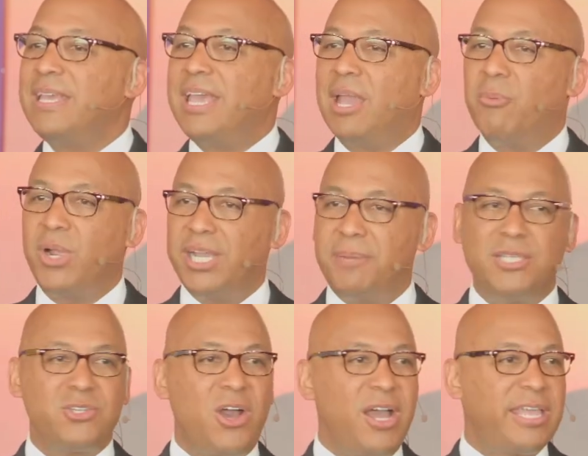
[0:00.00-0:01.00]
and we're going to be
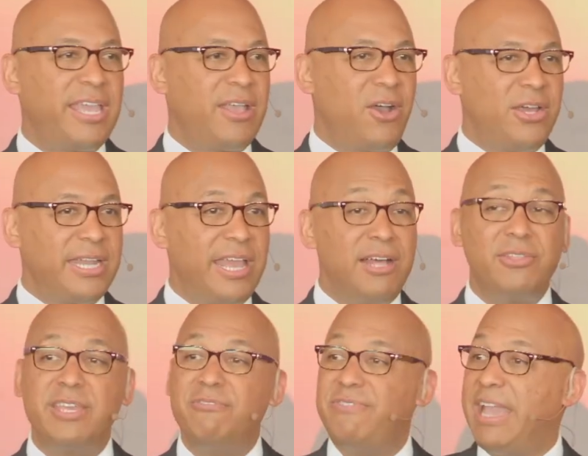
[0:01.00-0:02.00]
talking on
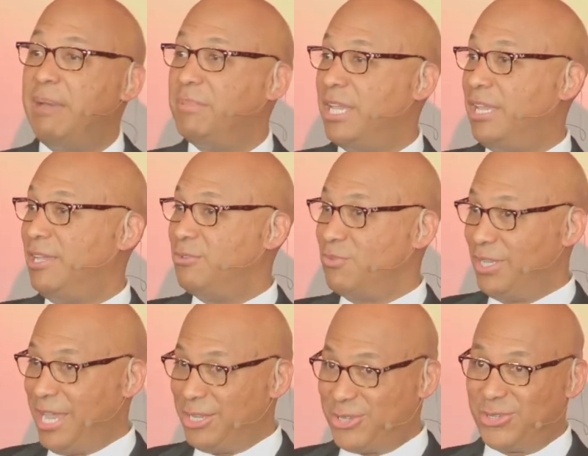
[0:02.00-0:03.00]
healthy family
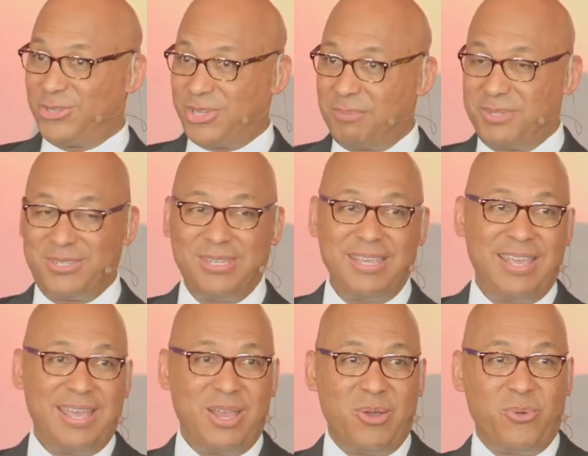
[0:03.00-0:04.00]
relationships.
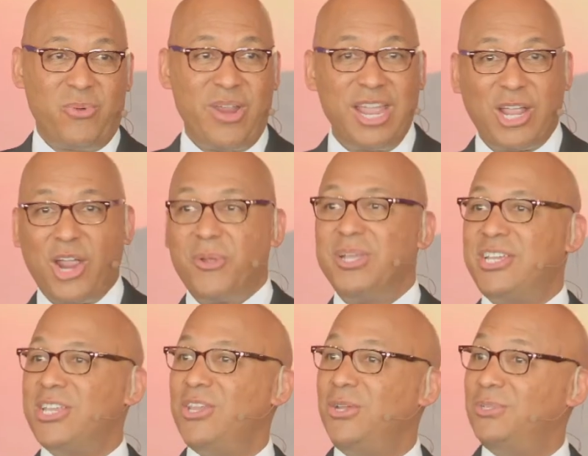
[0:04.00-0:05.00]
We're
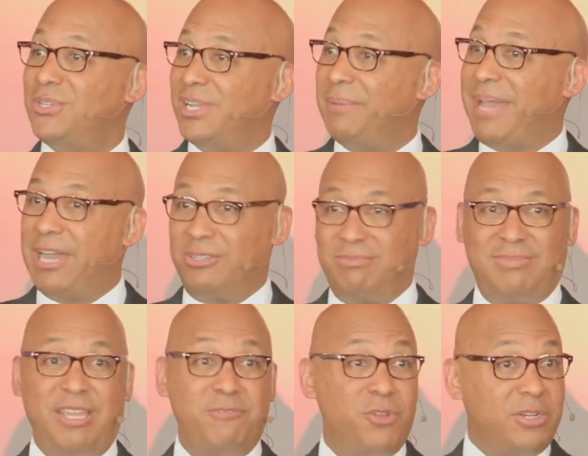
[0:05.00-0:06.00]
encouraging you to come out.
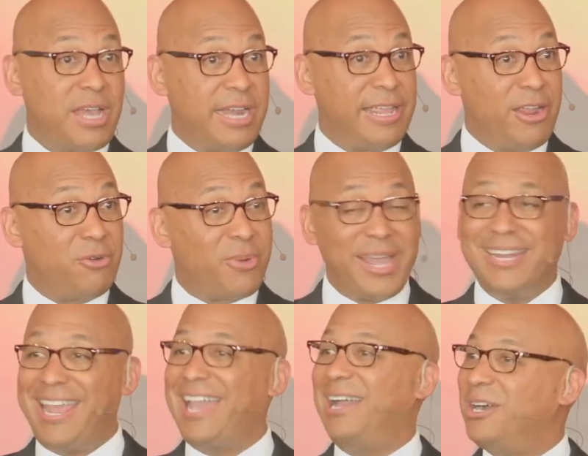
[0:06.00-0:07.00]
If you're not here right
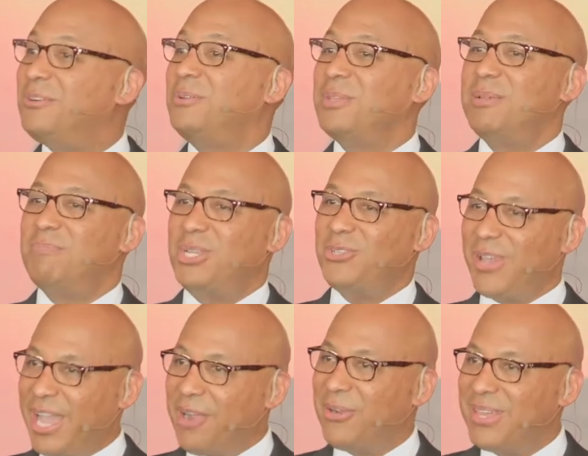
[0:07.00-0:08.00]
now, but you're
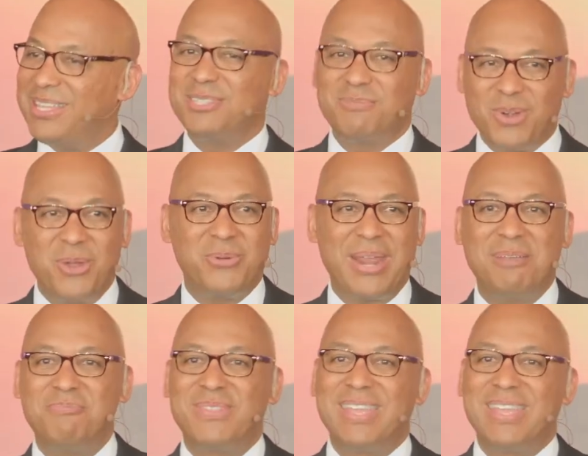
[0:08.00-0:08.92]
hearing this program,